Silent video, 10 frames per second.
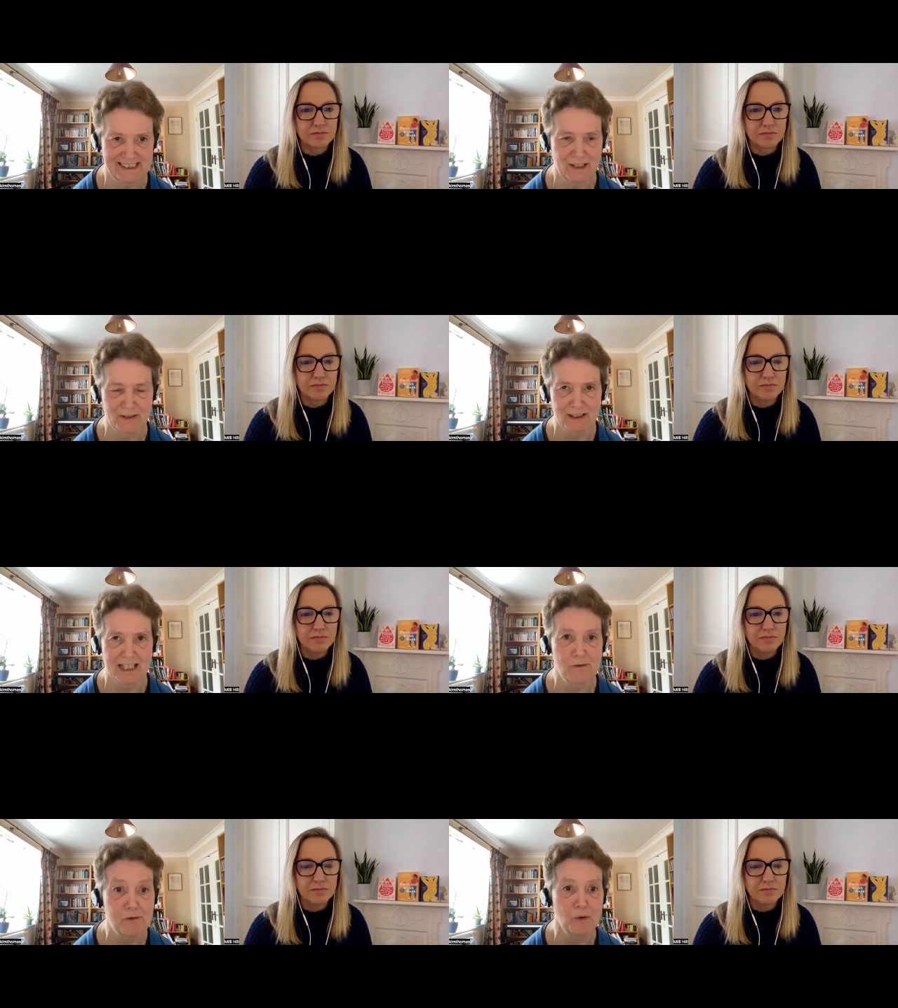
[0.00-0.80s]
Speaker 1: So there are
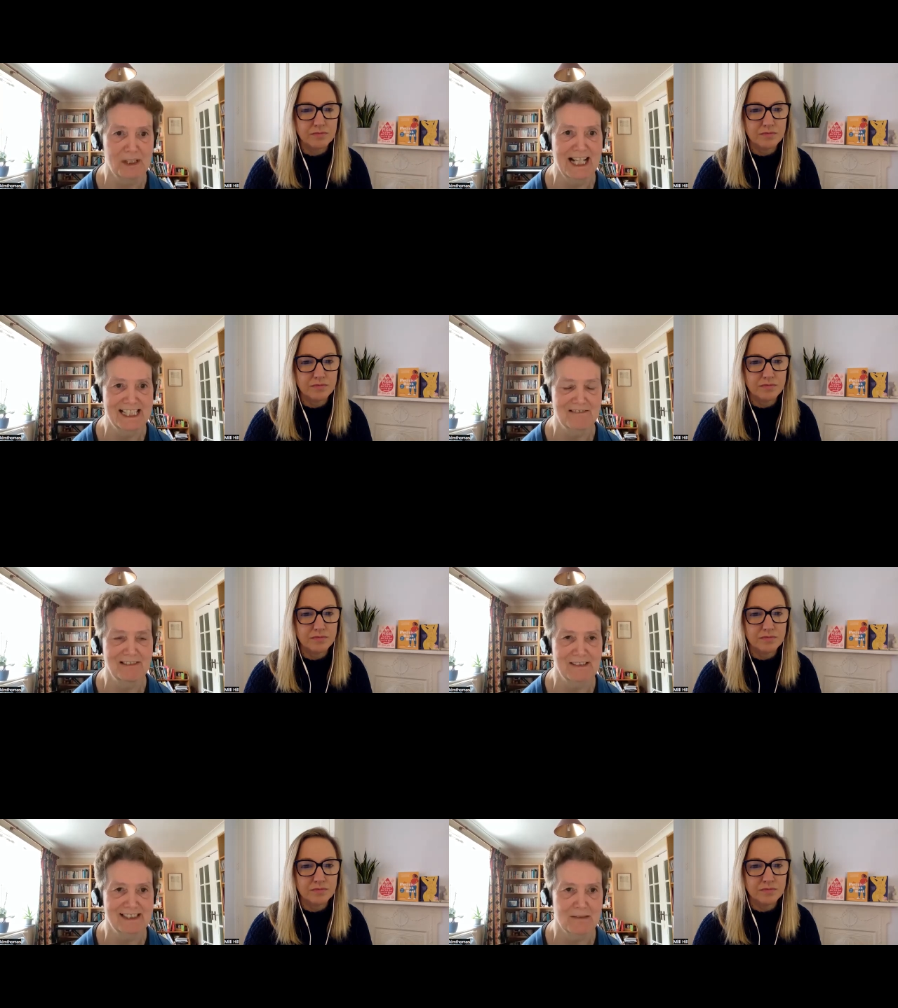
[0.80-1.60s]
kind of four
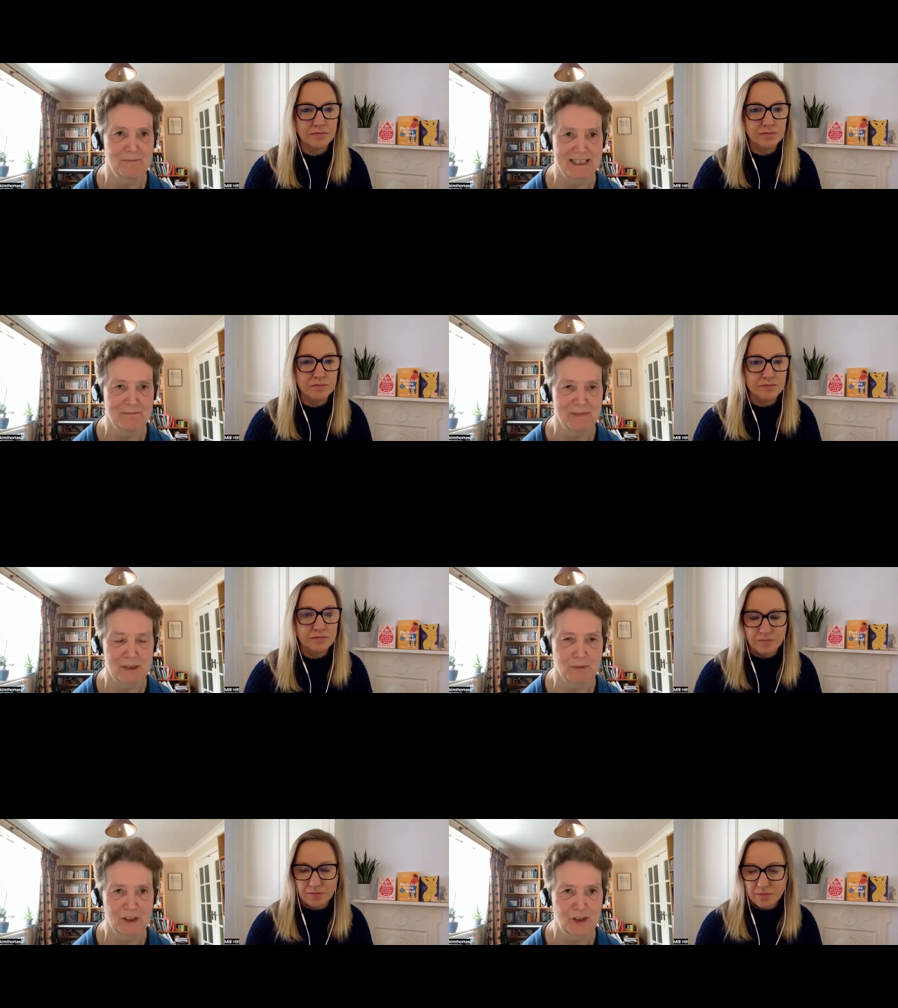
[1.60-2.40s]
categories of
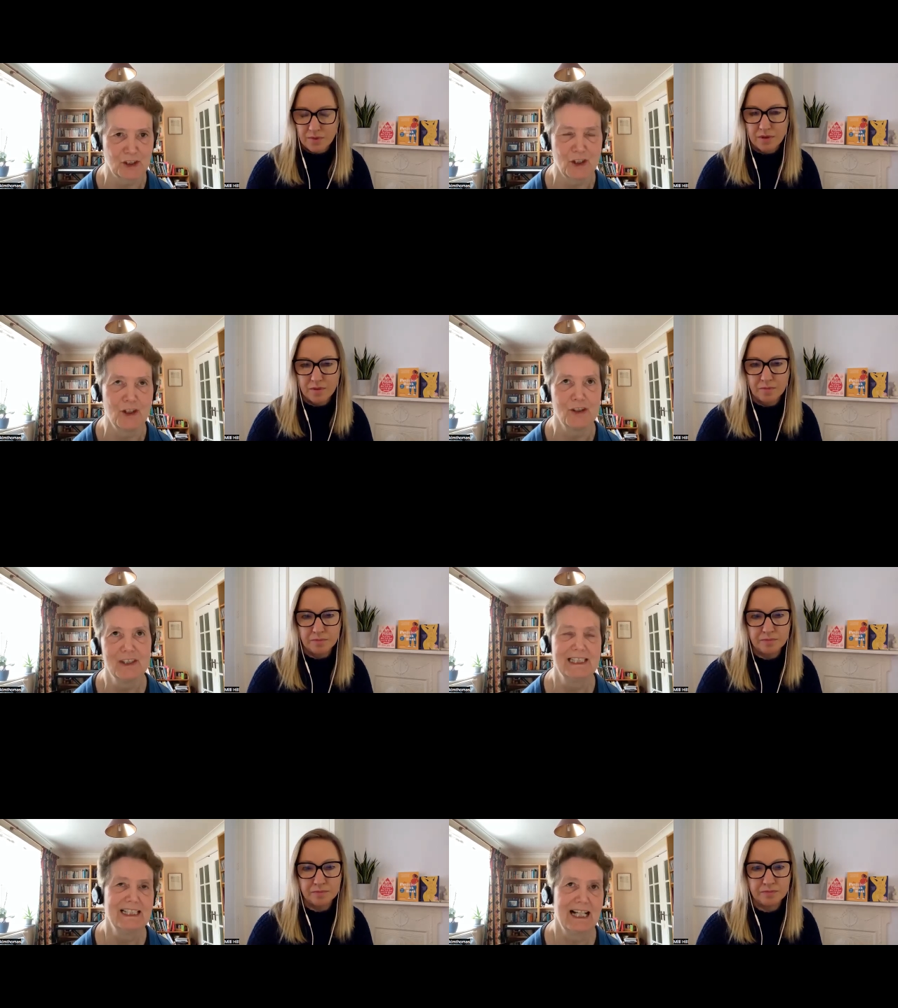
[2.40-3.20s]
symptoms, which are
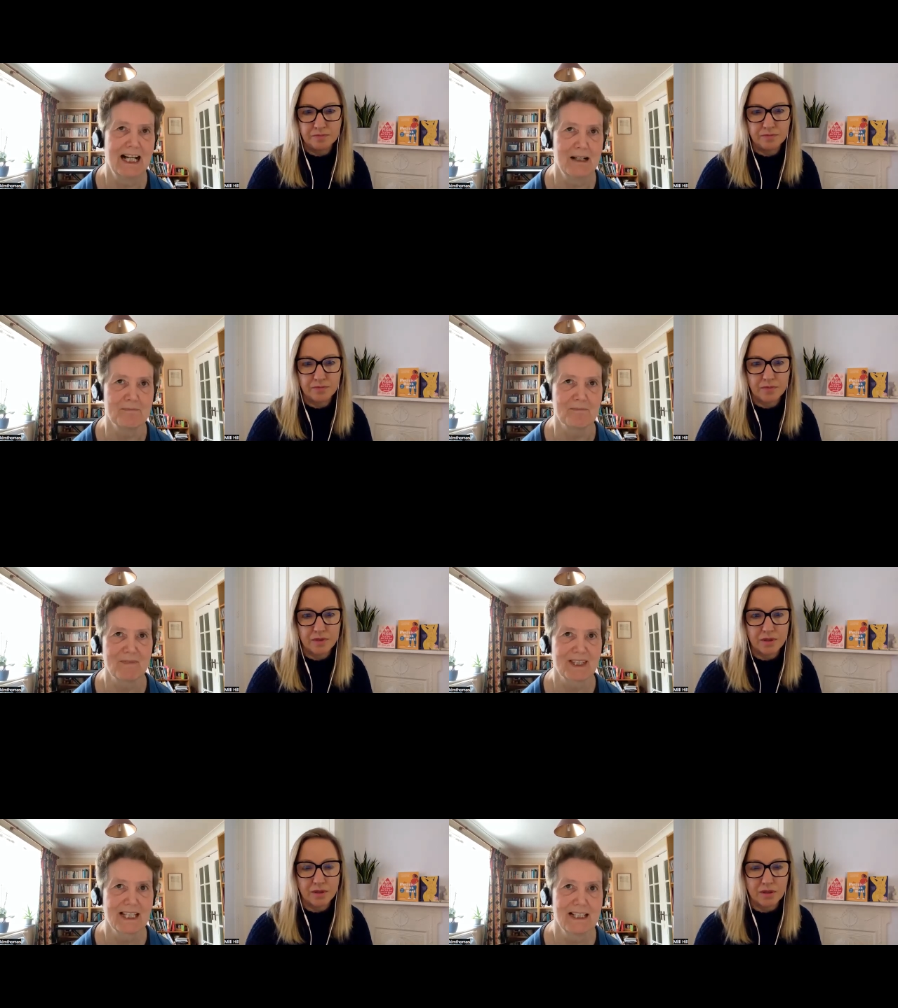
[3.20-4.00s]
um,
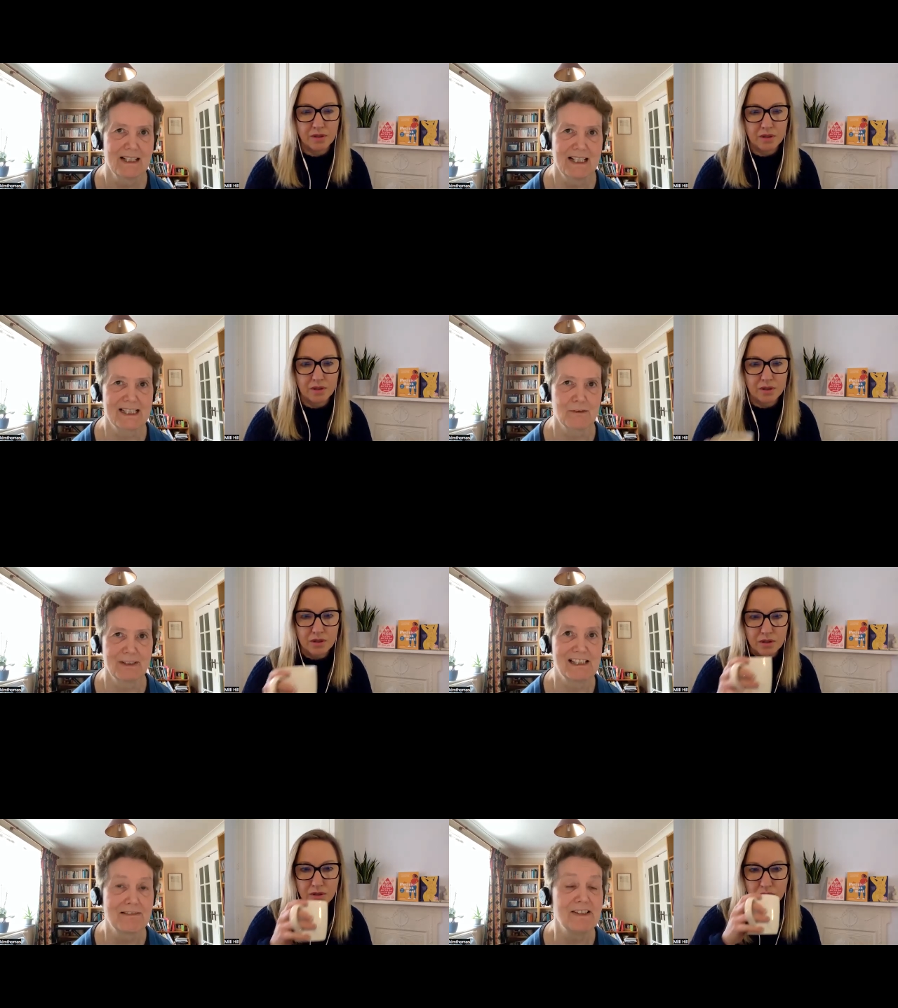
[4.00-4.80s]
sort
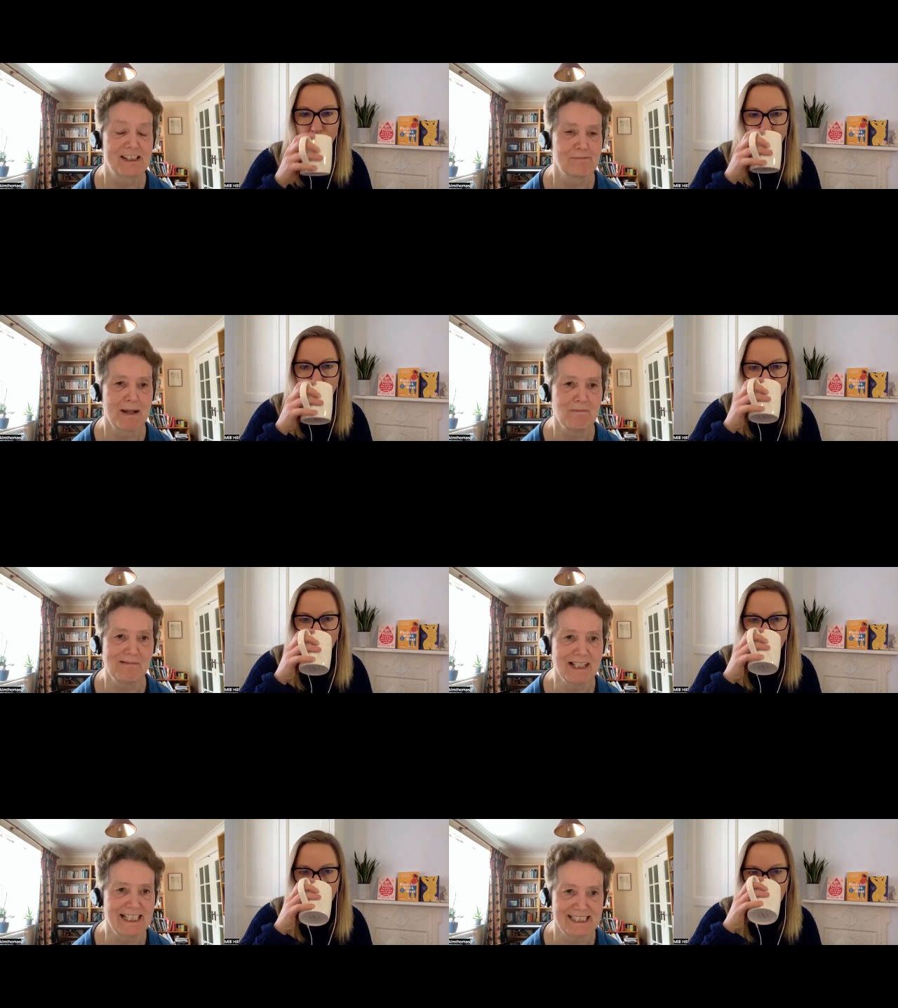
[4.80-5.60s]
of intrusive
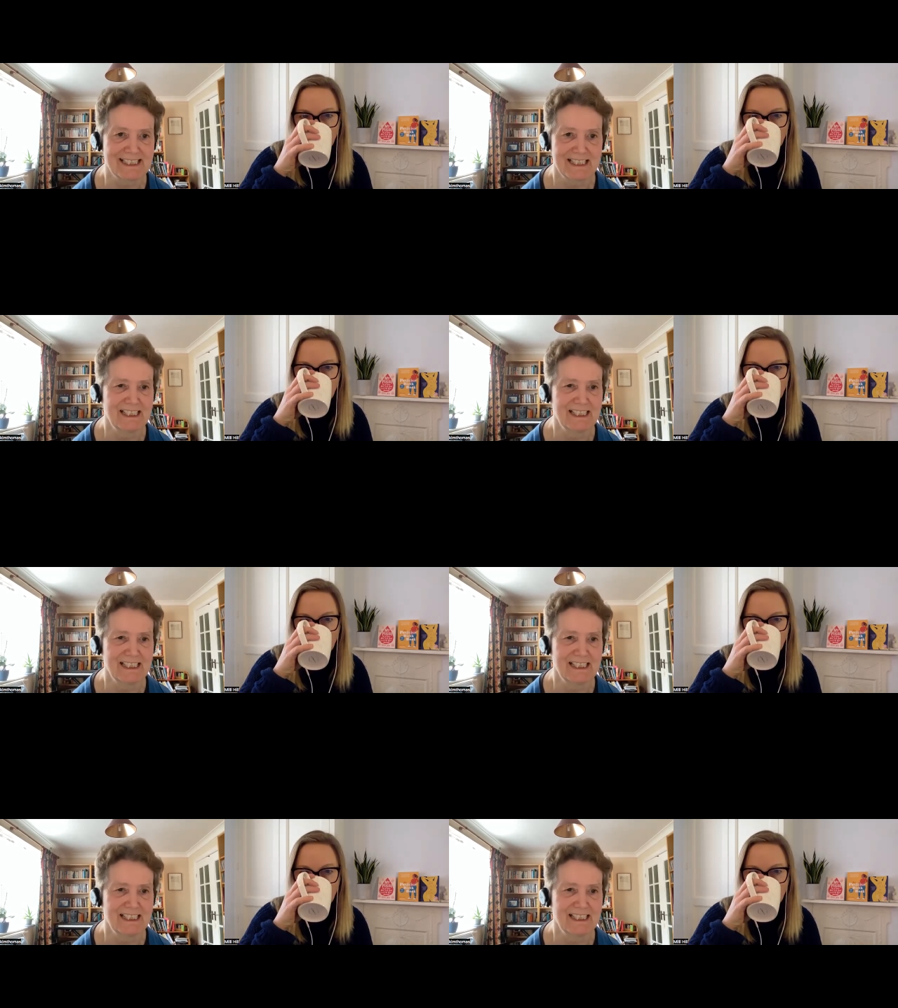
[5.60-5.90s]
memories,